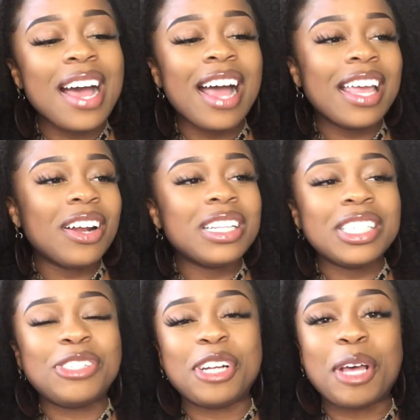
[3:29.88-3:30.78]
I get on
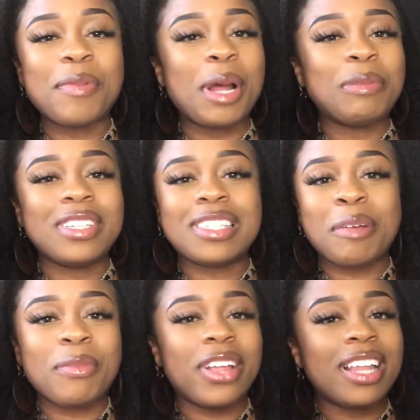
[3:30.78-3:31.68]
this trip and I'm just
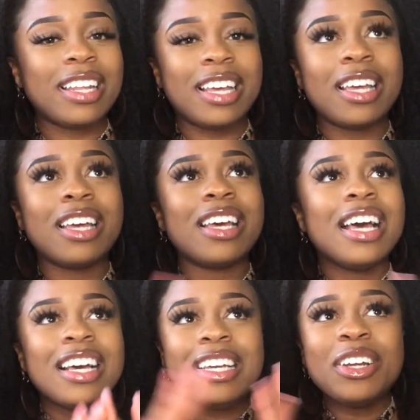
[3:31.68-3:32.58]
completely,
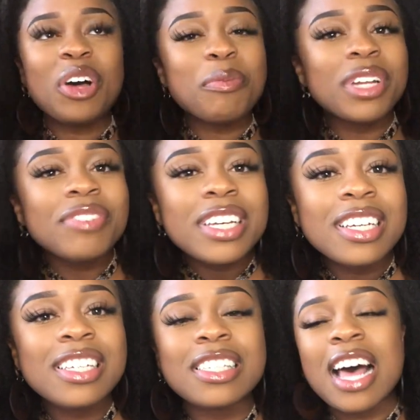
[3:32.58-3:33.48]

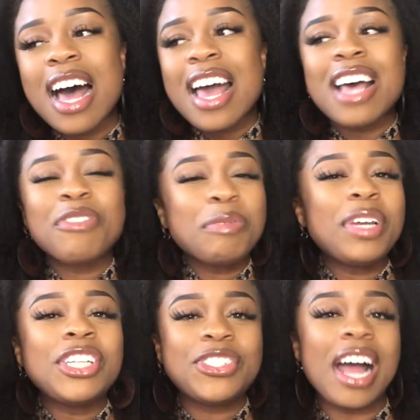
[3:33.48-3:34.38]
oblivious. And for
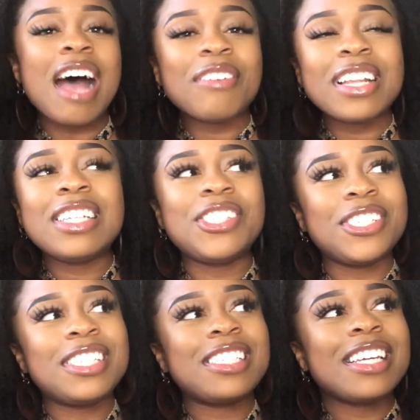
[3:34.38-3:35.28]
me, travel is
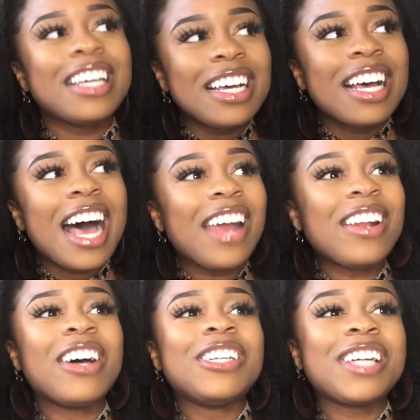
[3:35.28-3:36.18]
just, I
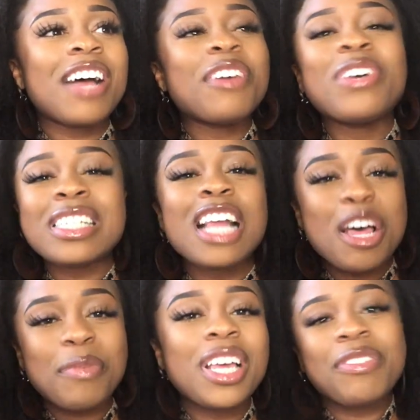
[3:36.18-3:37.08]
don't know, it wasn't
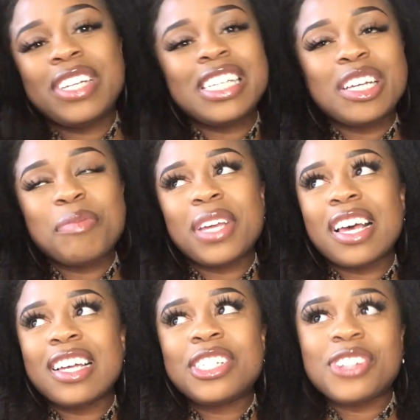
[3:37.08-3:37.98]
that big of a deal,
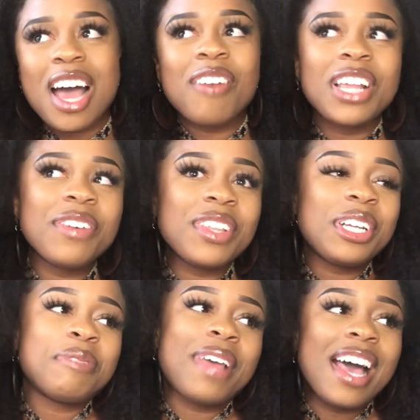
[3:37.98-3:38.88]
because traveling with
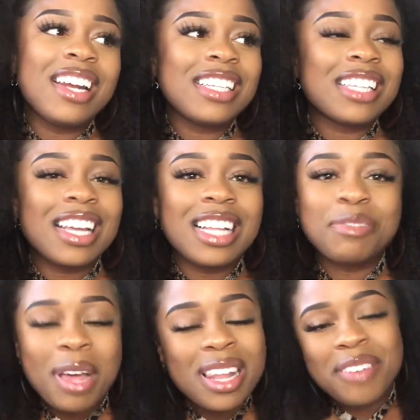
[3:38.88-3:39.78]
your man is like,
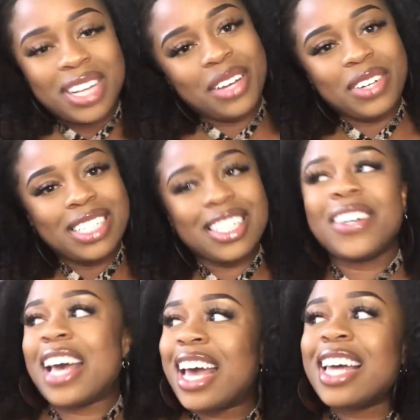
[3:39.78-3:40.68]
that's my love language,
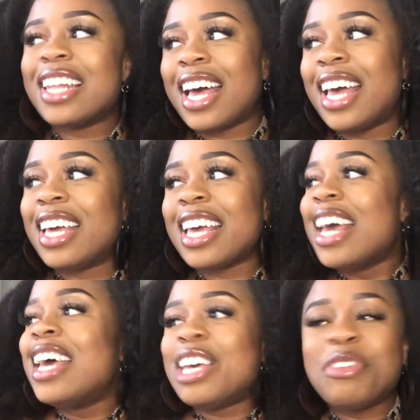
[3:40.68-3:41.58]
okay? Like,
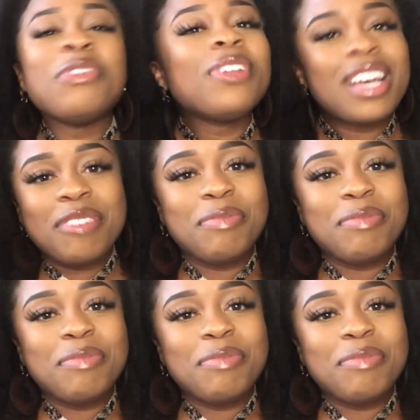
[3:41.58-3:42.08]
if you would love